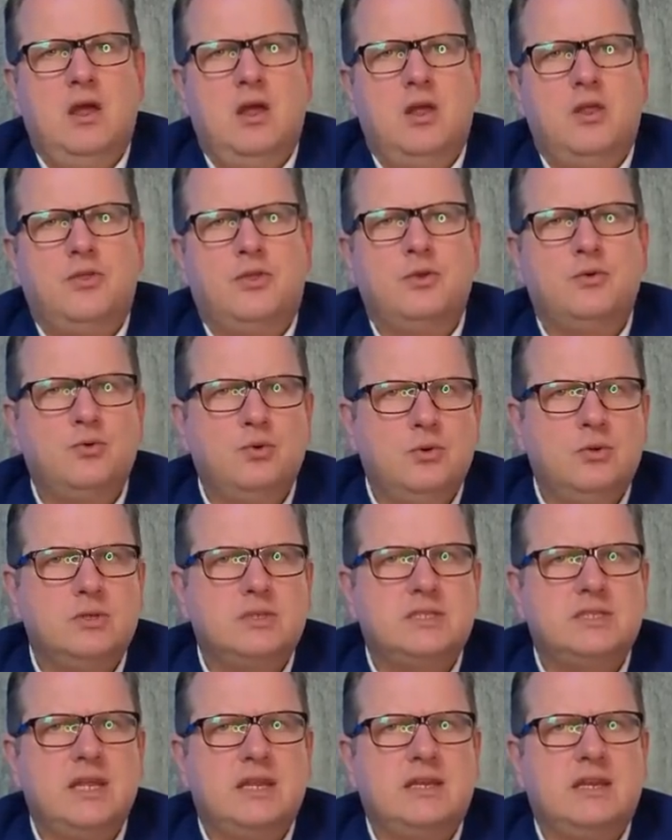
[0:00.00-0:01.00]
The
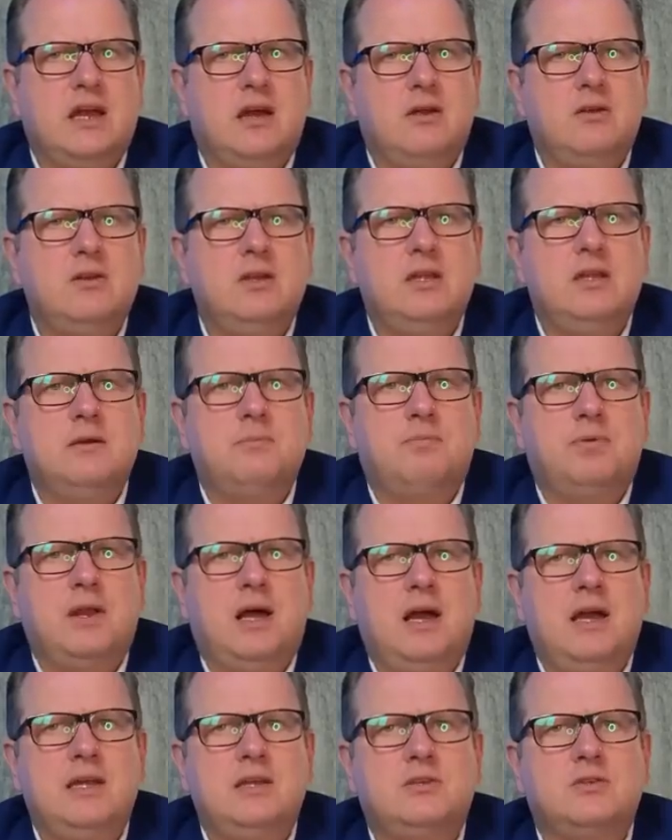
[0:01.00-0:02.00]
rules that currently
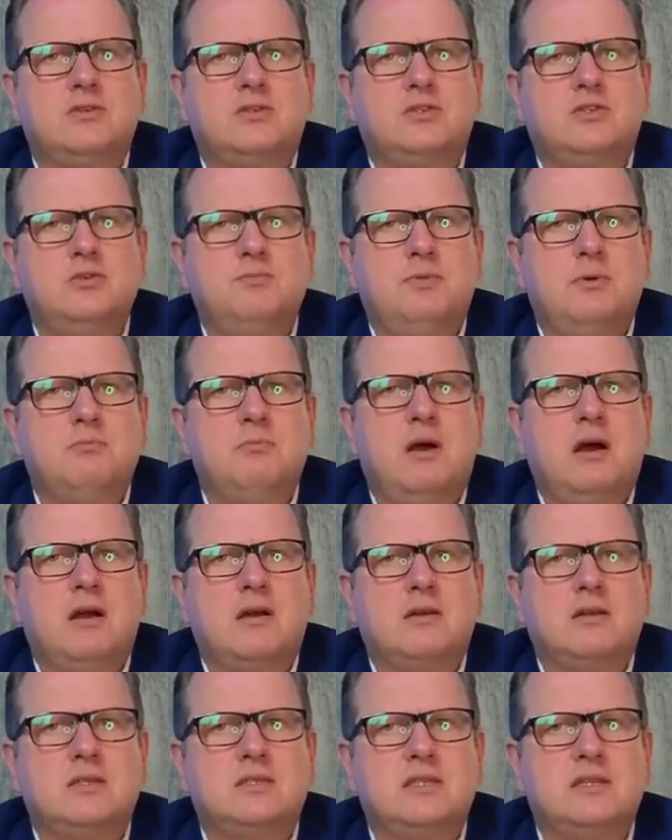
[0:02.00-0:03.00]
apply to
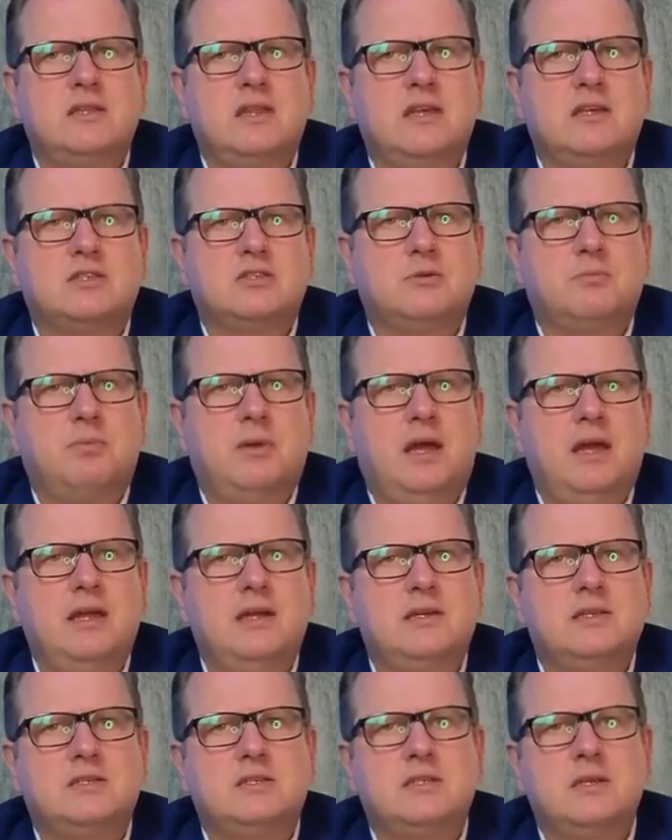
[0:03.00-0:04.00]
supermarkets and their
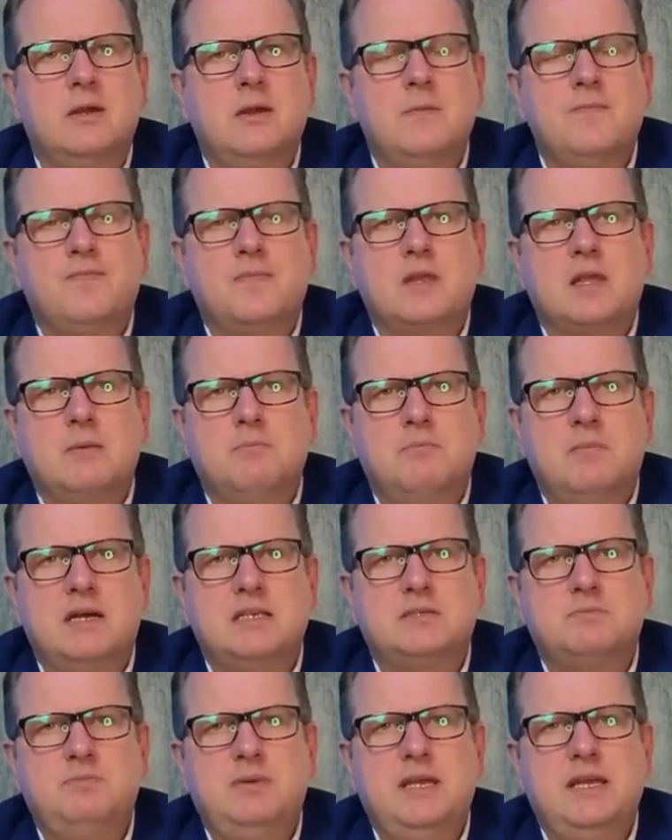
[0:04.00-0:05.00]
suppliers
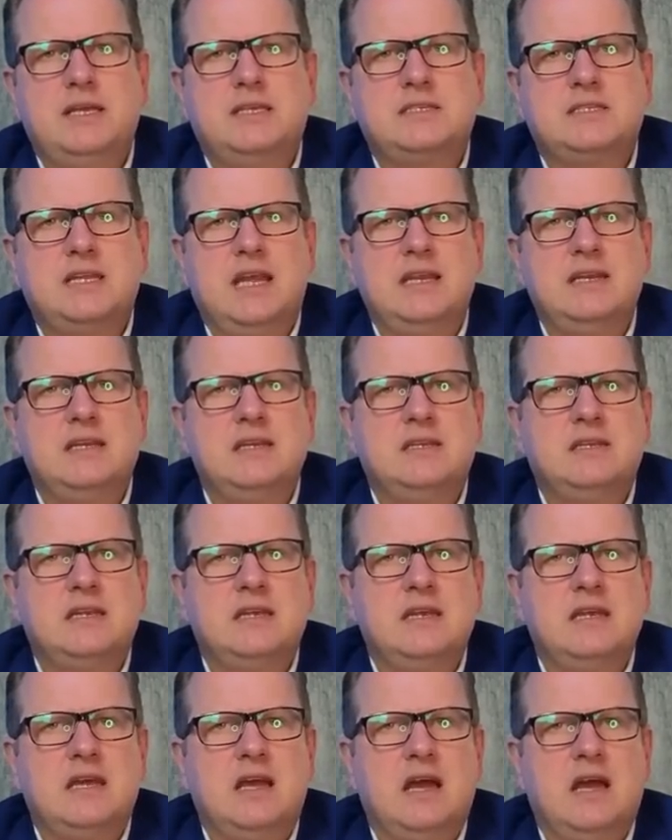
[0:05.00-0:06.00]
must be extended
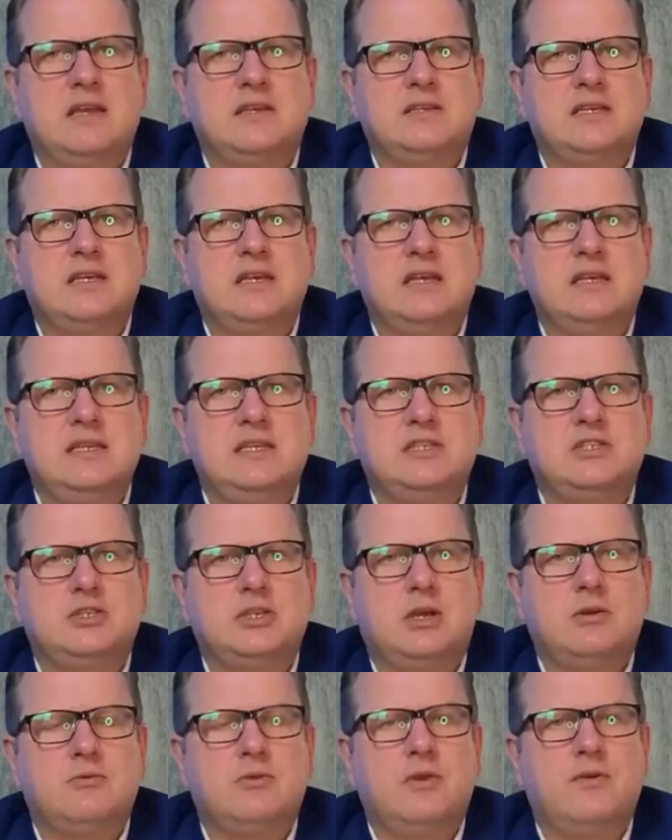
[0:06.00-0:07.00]
until at least
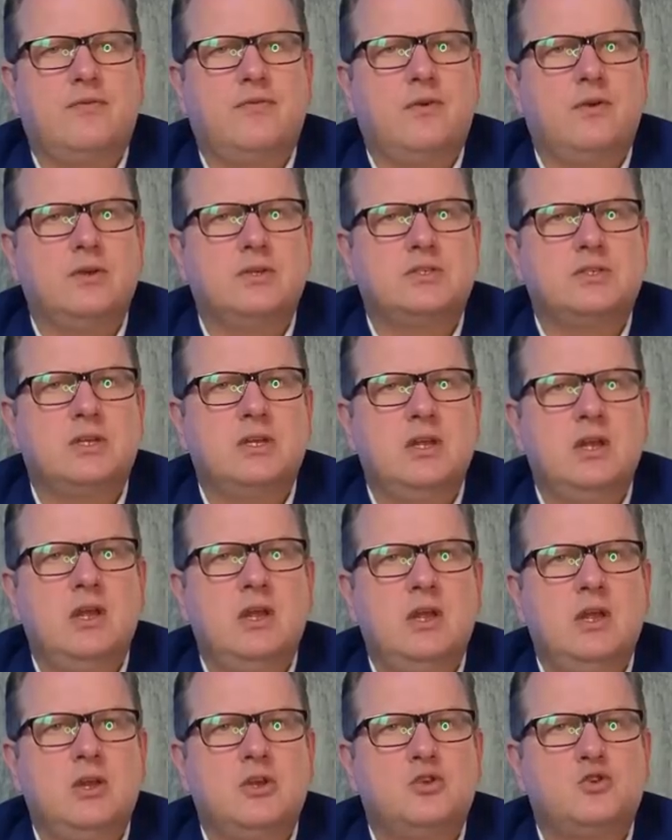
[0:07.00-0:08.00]
January 1st,
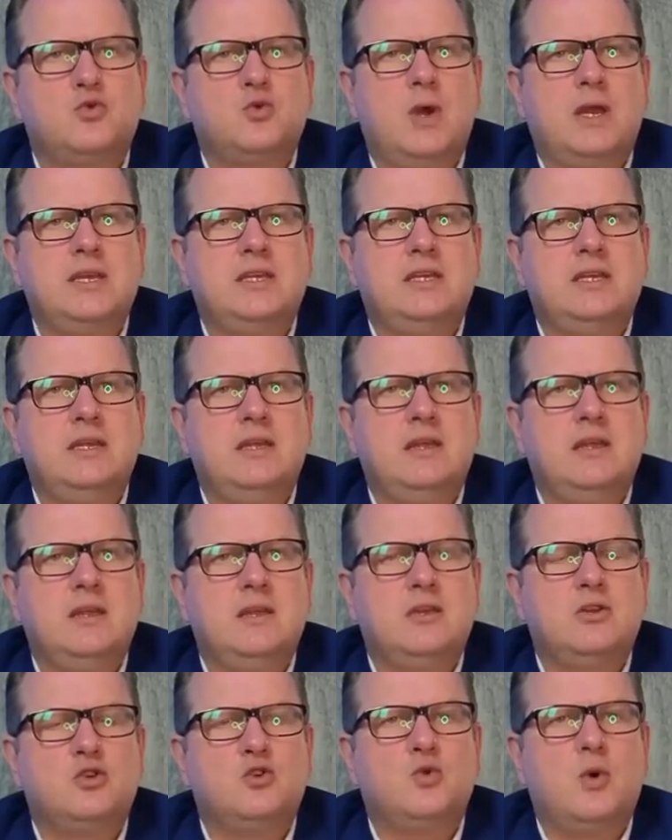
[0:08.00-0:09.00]

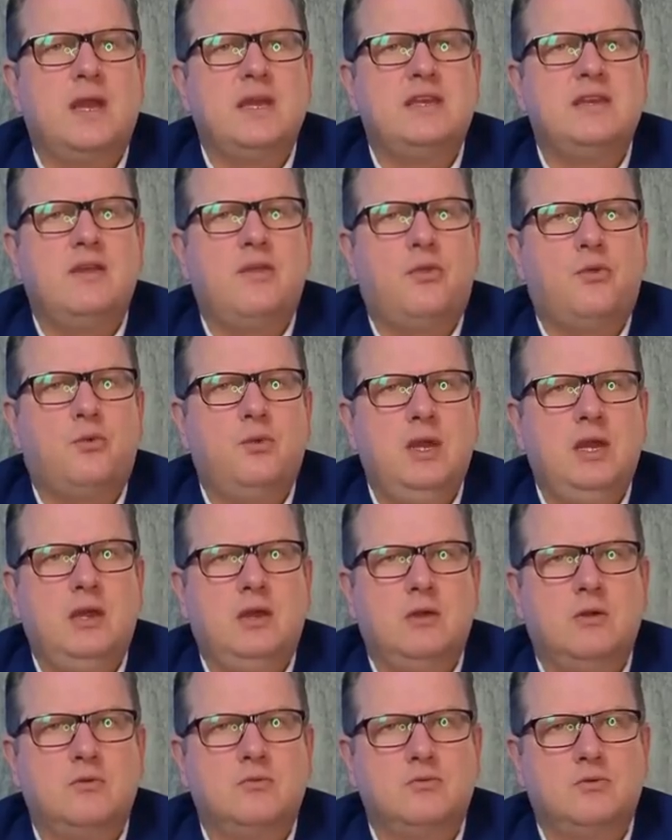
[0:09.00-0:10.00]

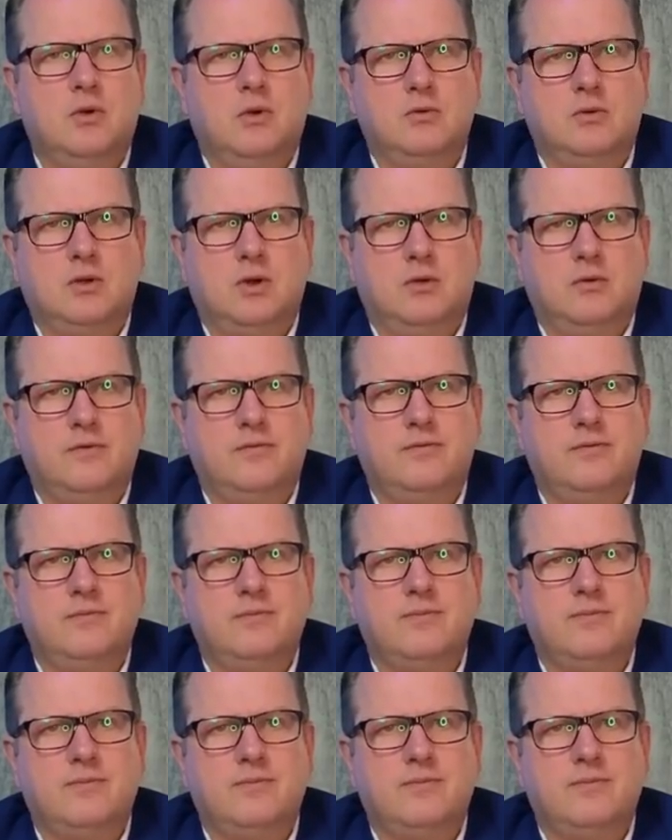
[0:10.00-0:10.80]
2023, wrote Gove.